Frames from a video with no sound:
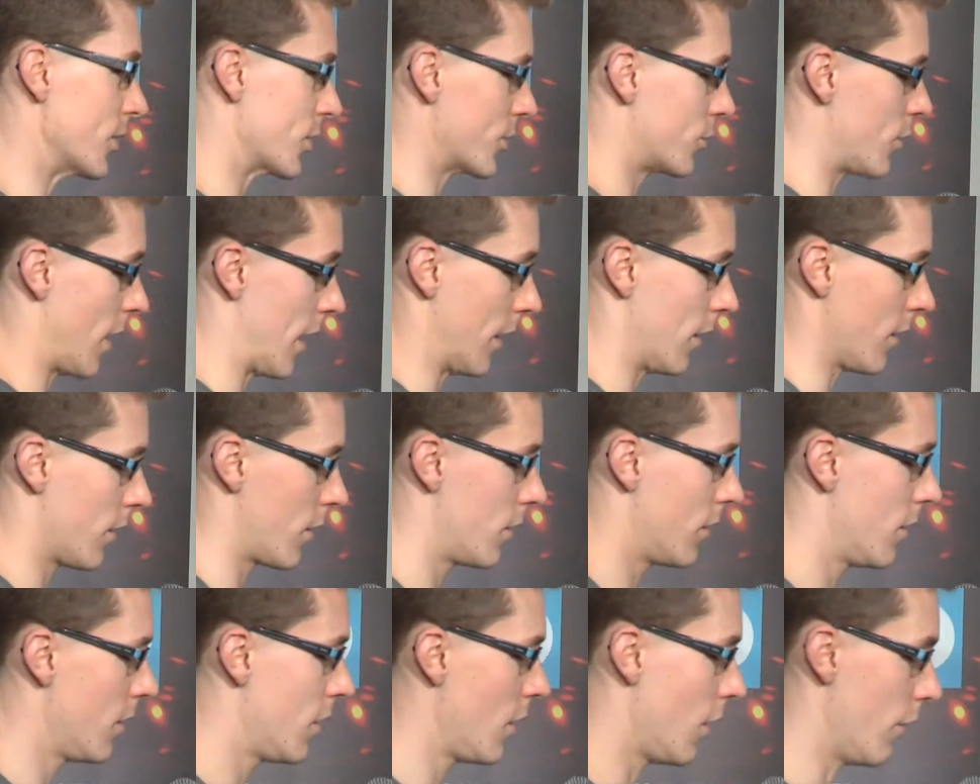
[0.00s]
the
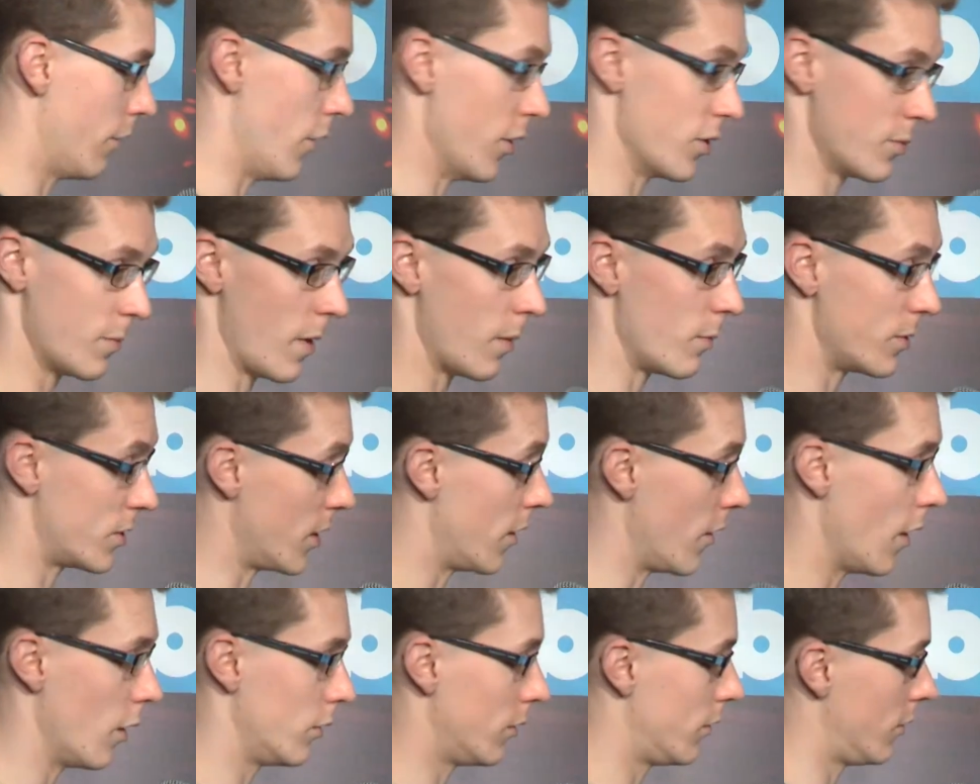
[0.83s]
strength of those
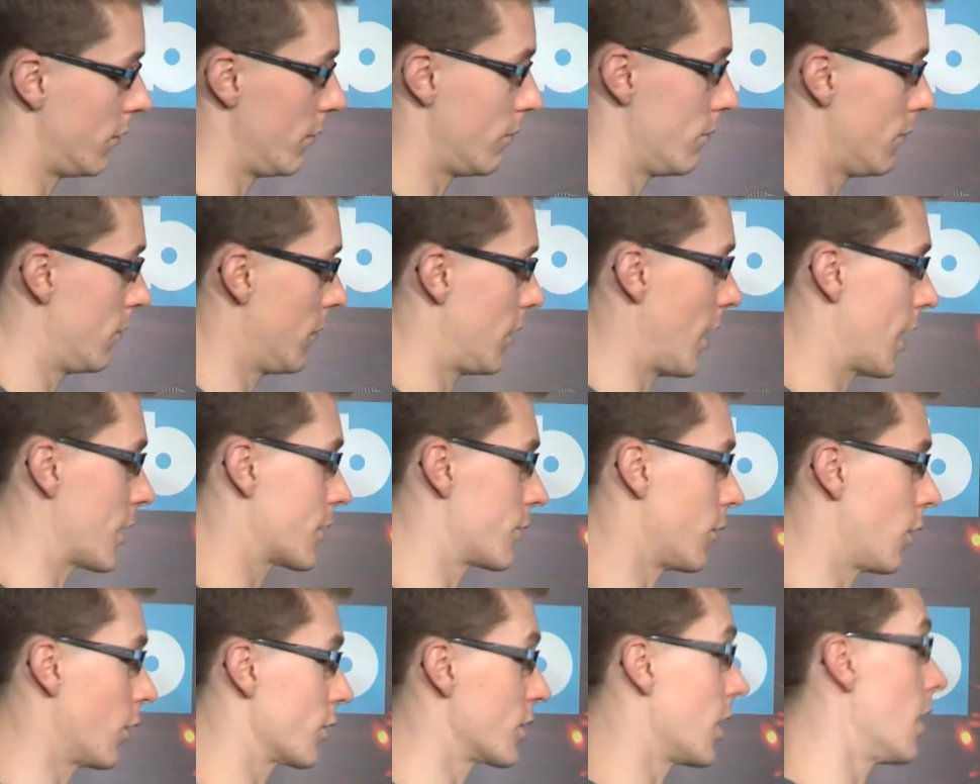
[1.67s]
memories, and they'll
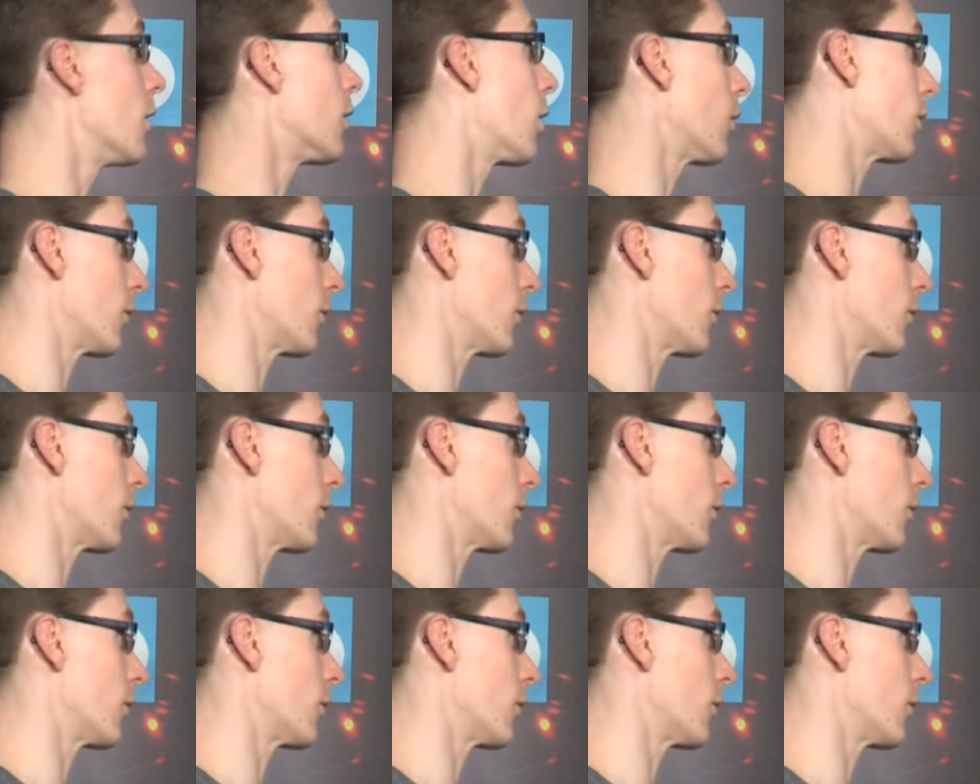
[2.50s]
last a long time,